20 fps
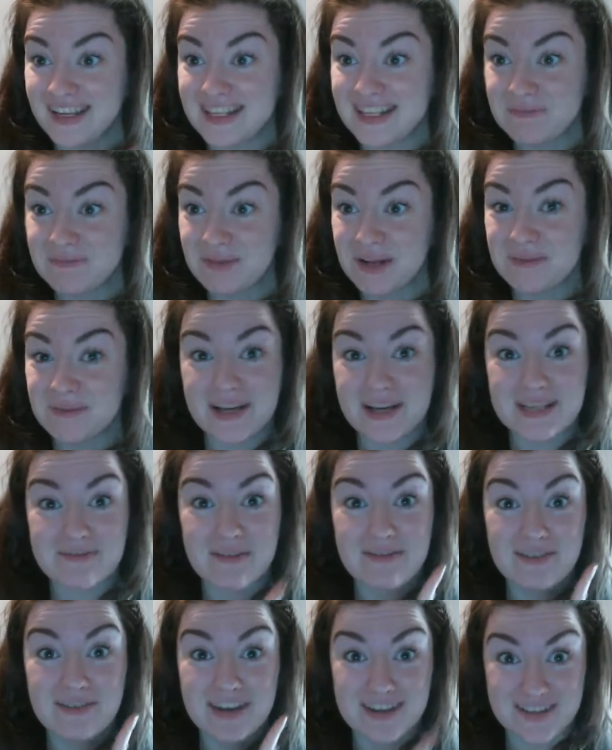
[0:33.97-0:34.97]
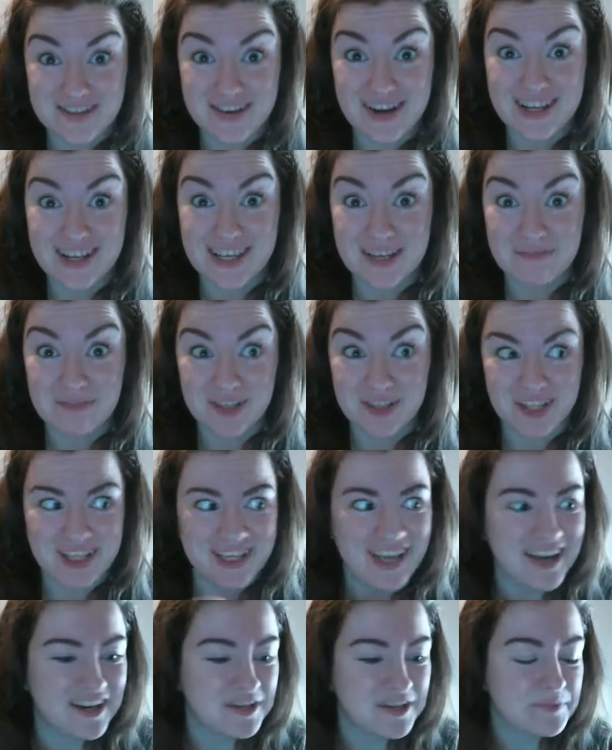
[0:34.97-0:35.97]
minimize my face or I keep looking
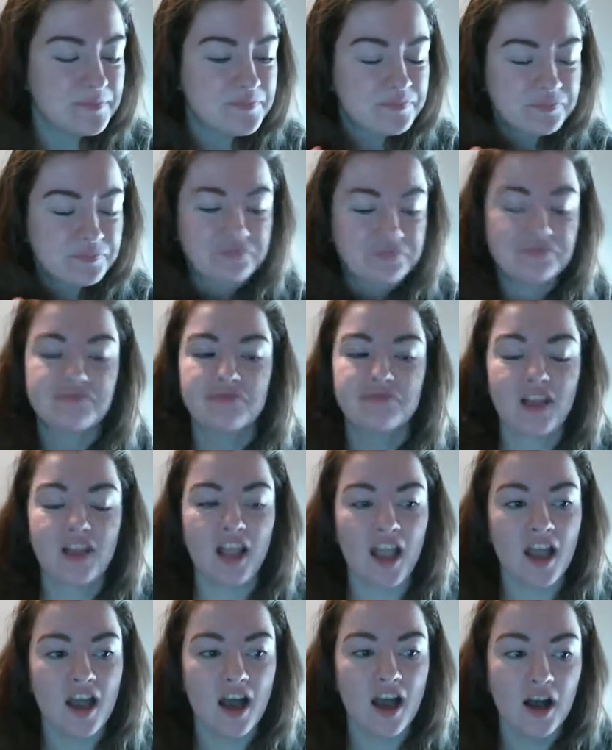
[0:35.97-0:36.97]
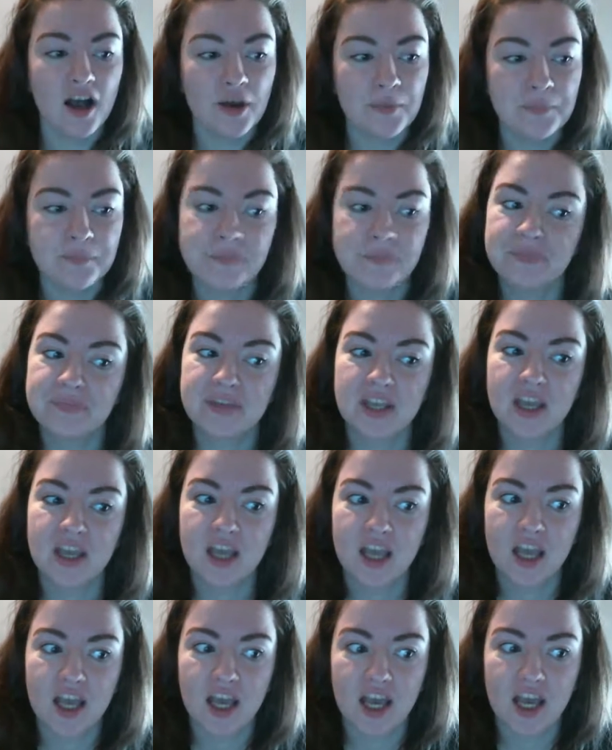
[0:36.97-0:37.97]
at it. Um,
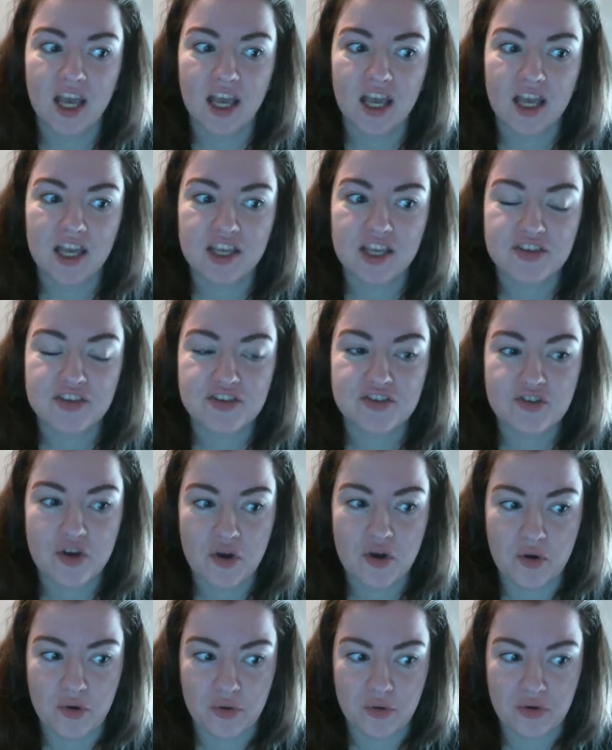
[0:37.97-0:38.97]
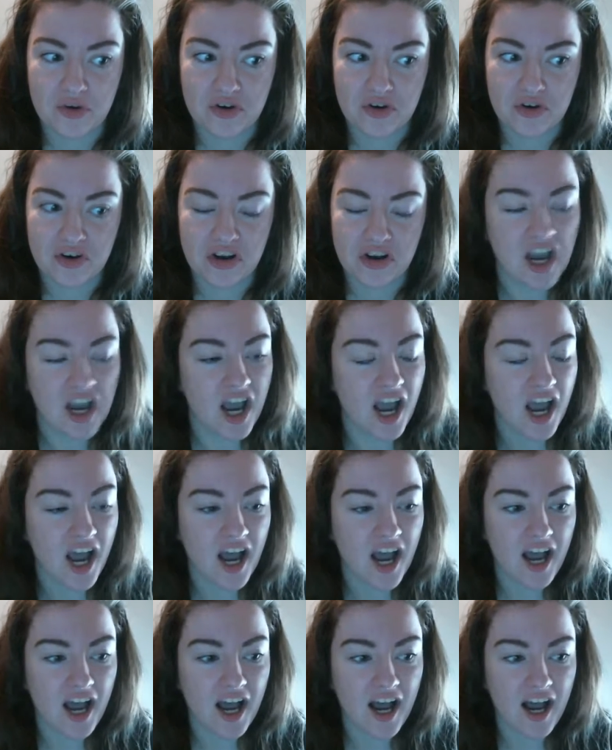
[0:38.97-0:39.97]
so,
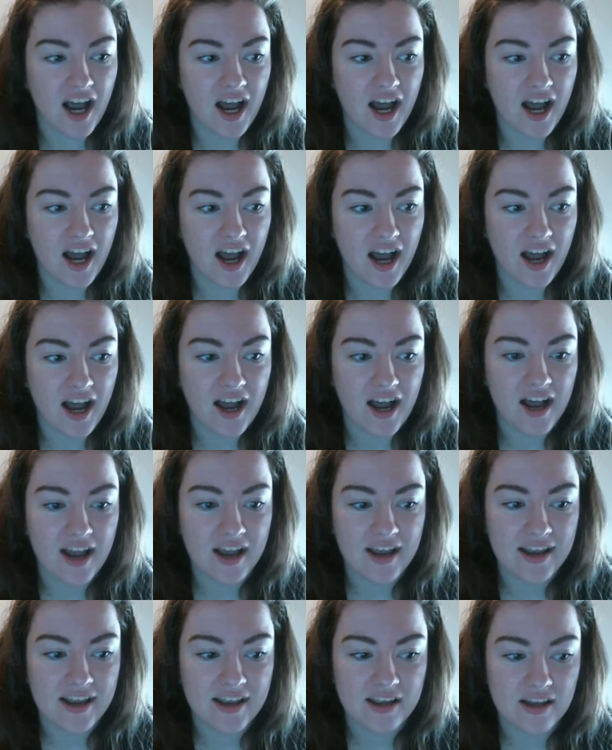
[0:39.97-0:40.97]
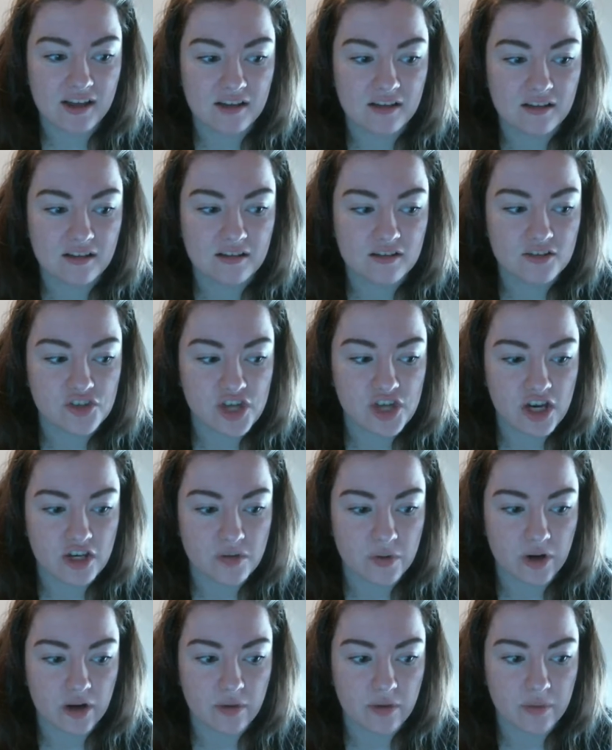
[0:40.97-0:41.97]
I...
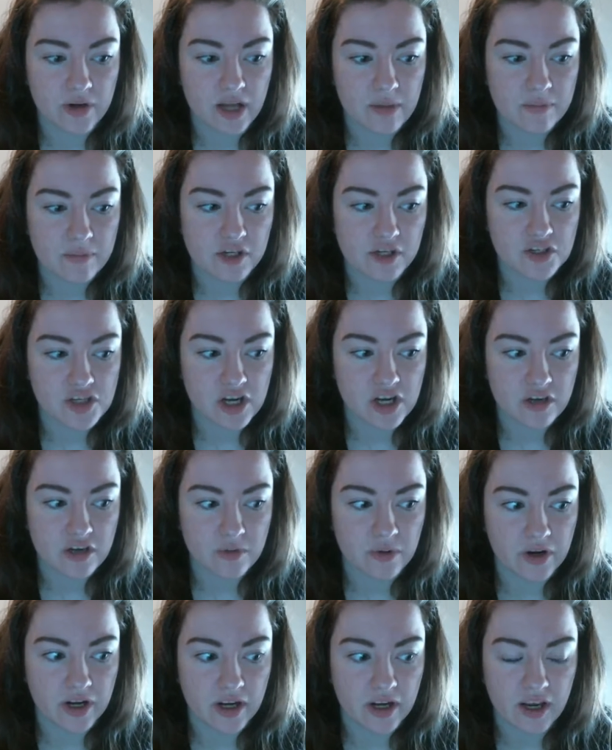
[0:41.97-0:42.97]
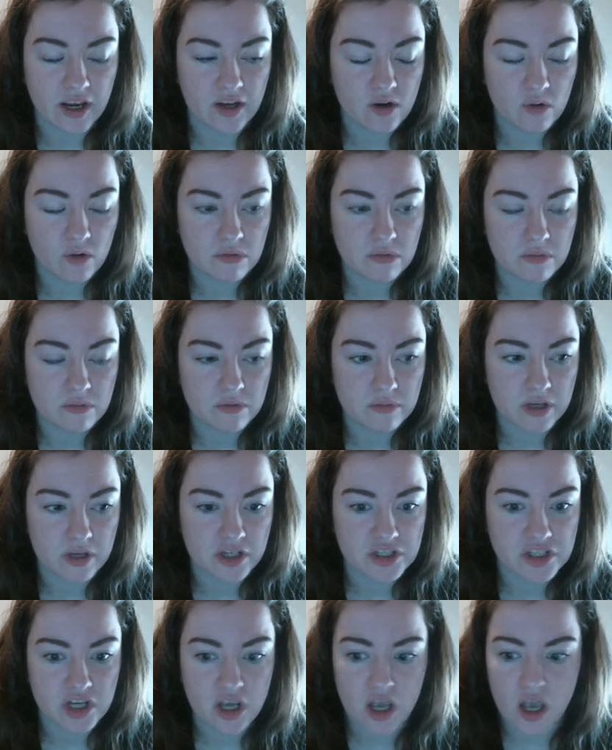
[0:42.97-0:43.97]
January. What happened in January? I don't remember
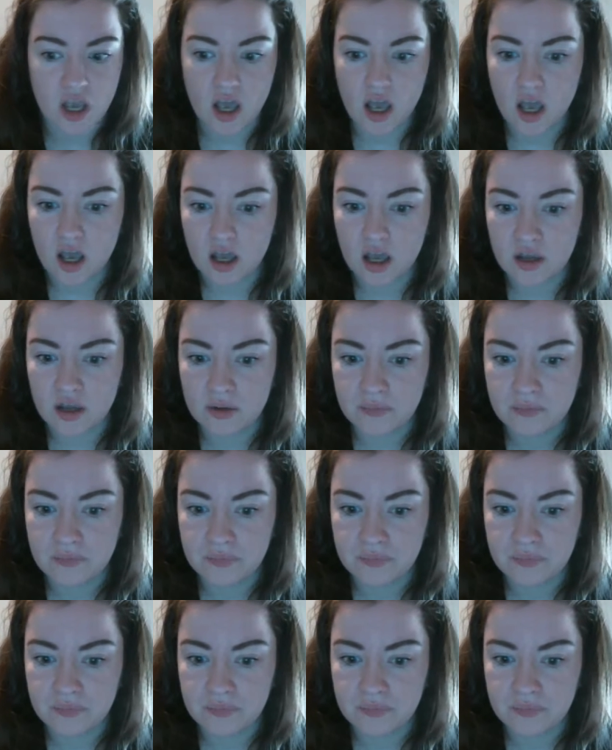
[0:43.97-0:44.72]
much. Um,